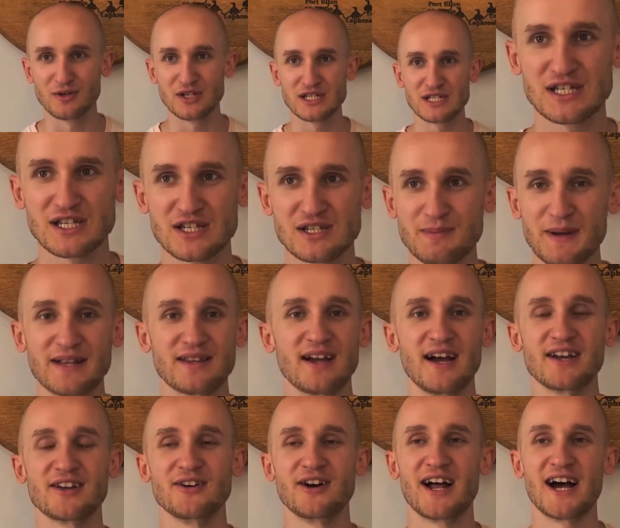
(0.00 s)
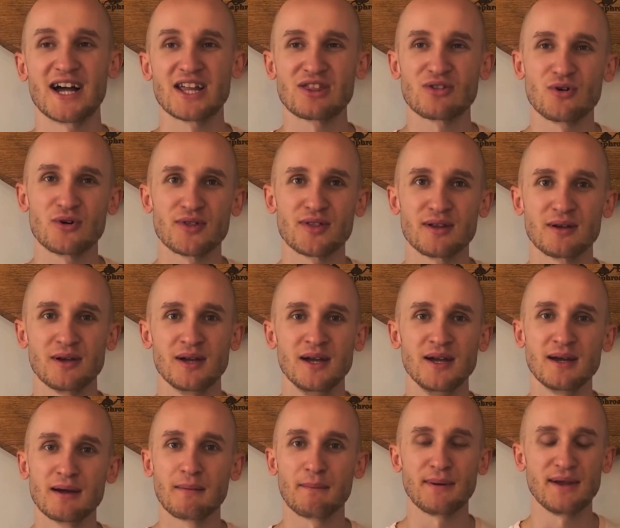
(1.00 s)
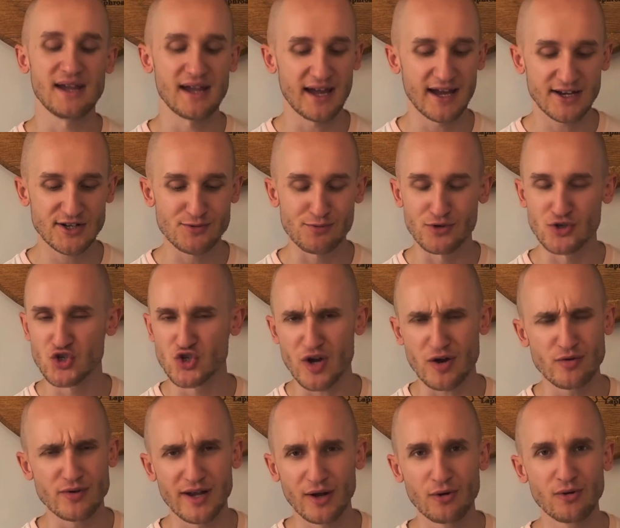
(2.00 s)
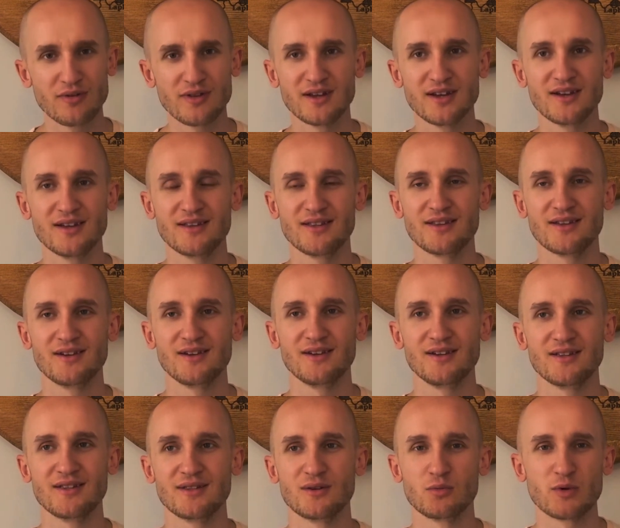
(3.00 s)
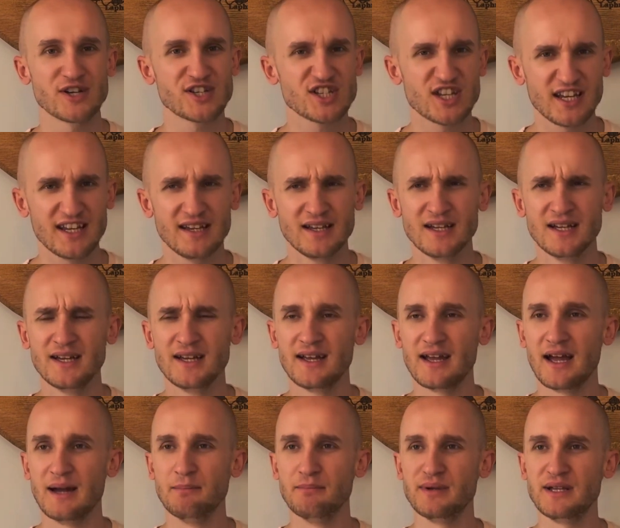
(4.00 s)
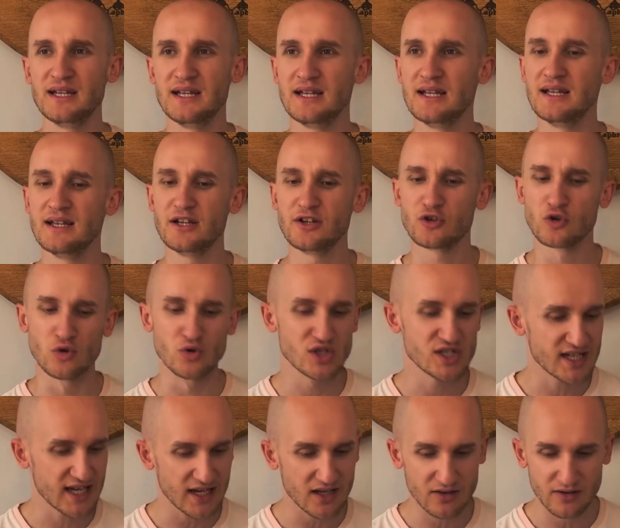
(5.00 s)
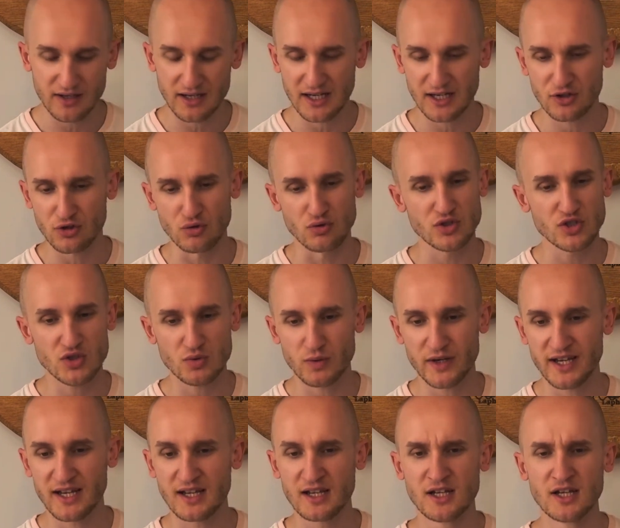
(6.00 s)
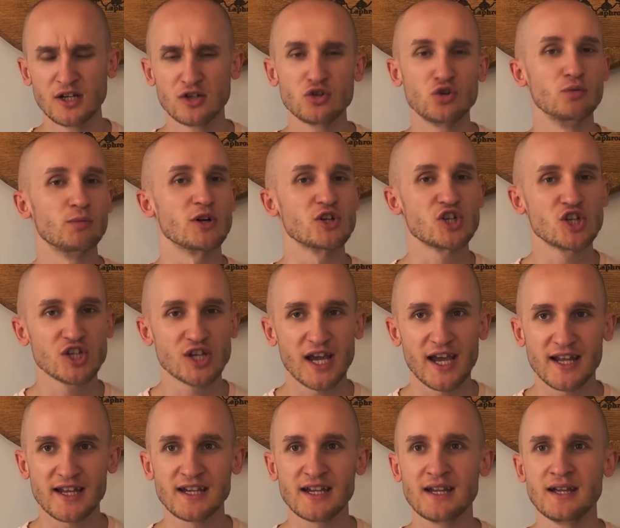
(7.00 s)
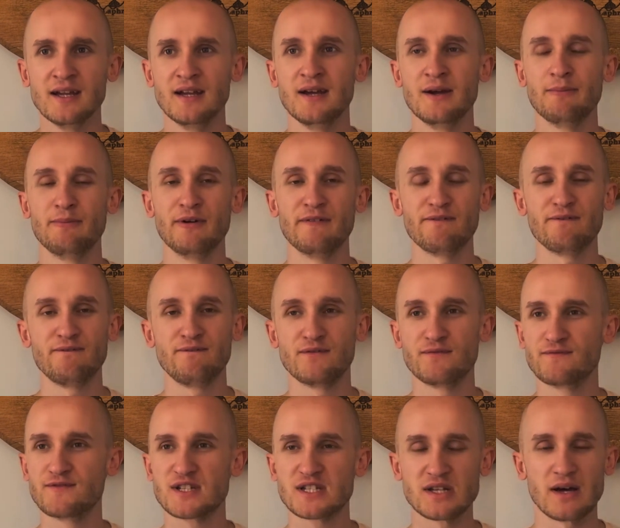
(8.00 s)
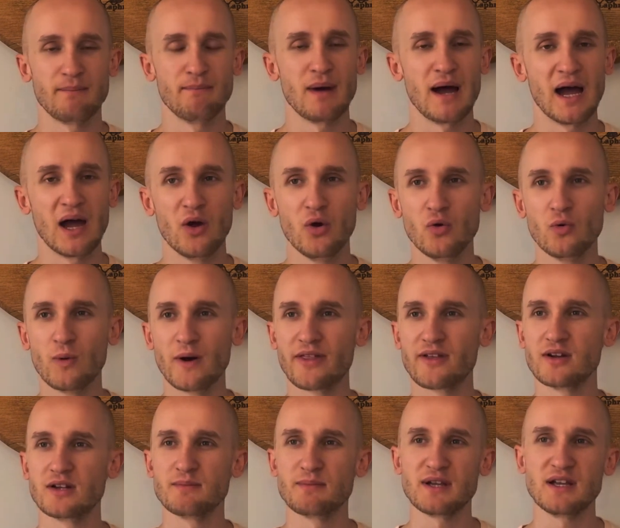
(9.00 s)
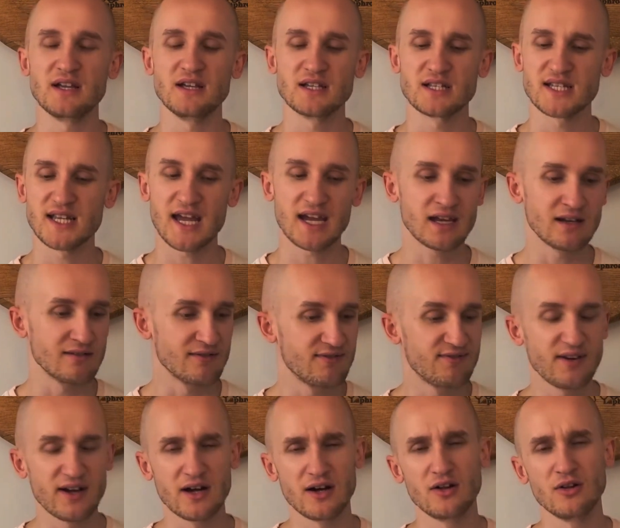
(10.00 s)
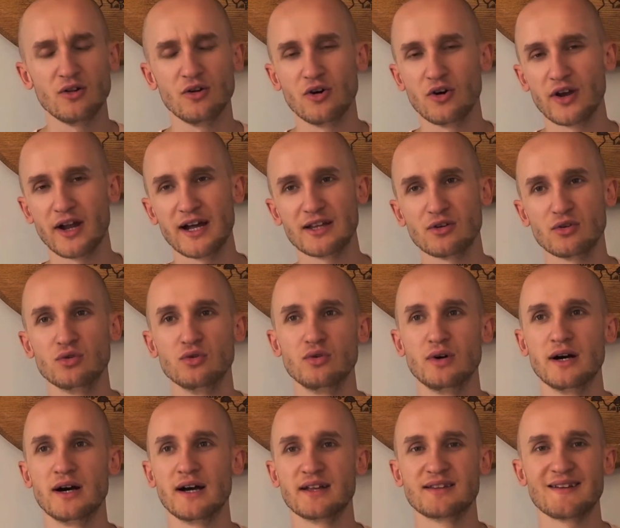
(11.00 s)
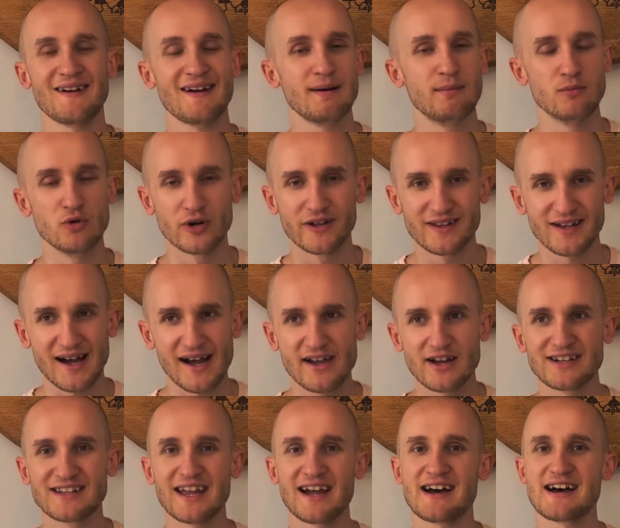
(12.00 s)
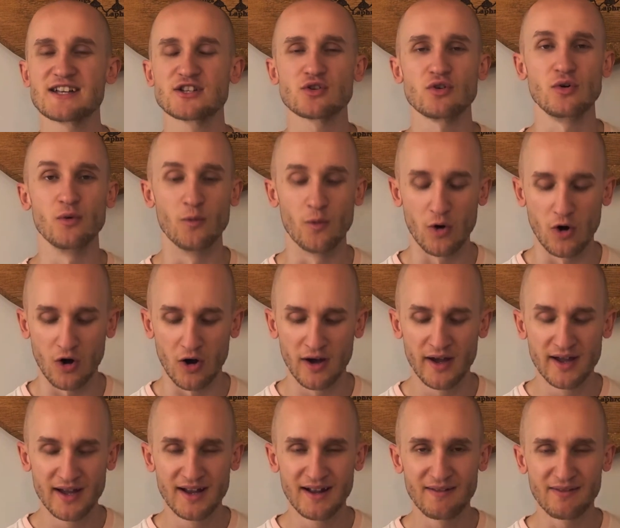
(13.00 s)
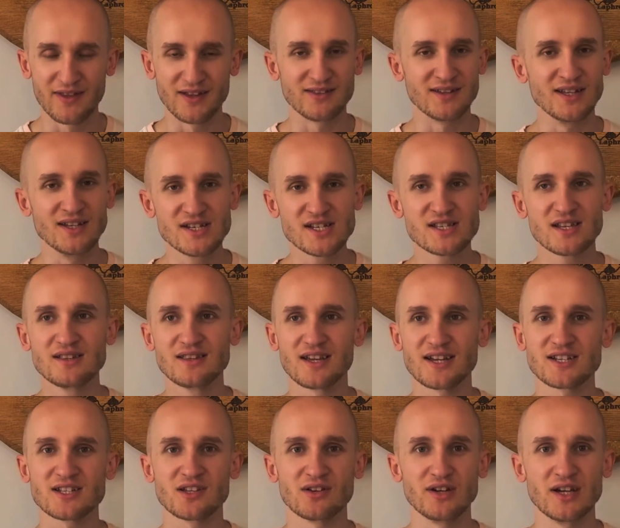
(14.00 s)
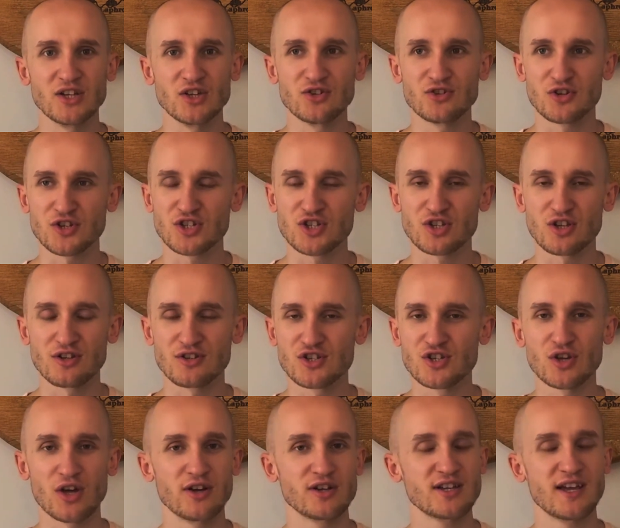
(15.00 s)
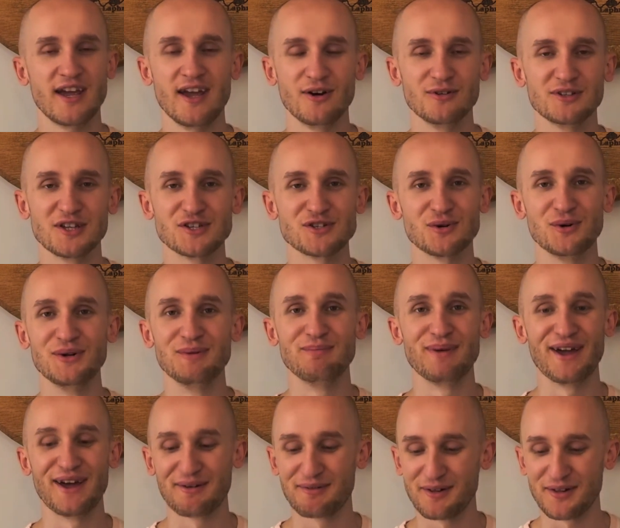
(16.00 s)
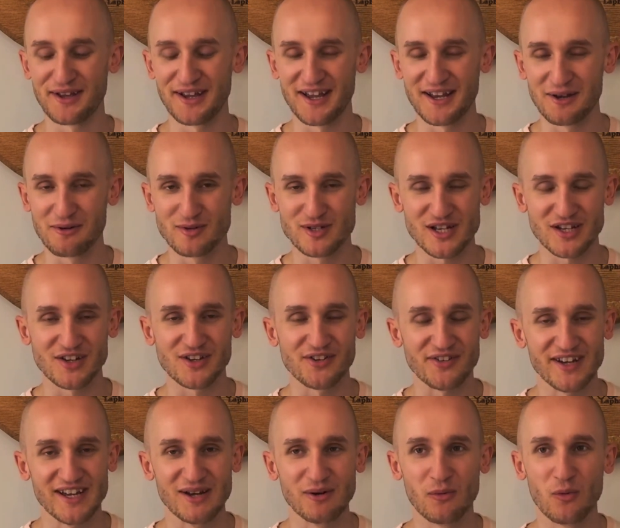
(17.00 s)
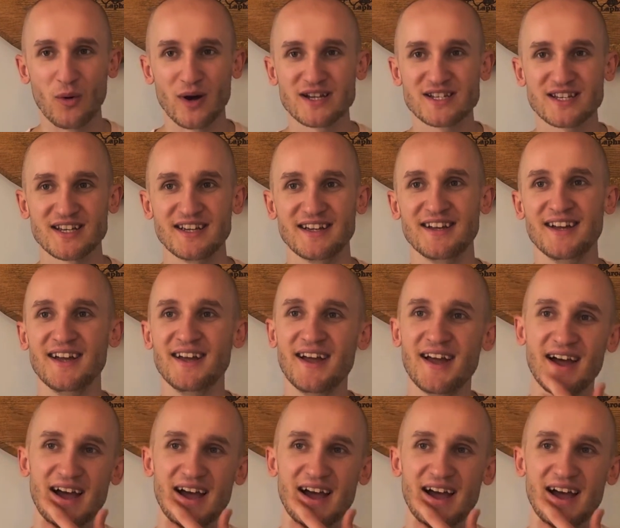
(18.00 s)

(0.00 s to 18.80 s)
It was spectacular. I thought the PX would drown out the, the, the whiskey and be too sickly, too sweet, too much sherry, but somehow, whether it be second fill or I don't know, a, a more tired cask or what, the Deanston Distillate just held its own perfectly and it was a great whisky.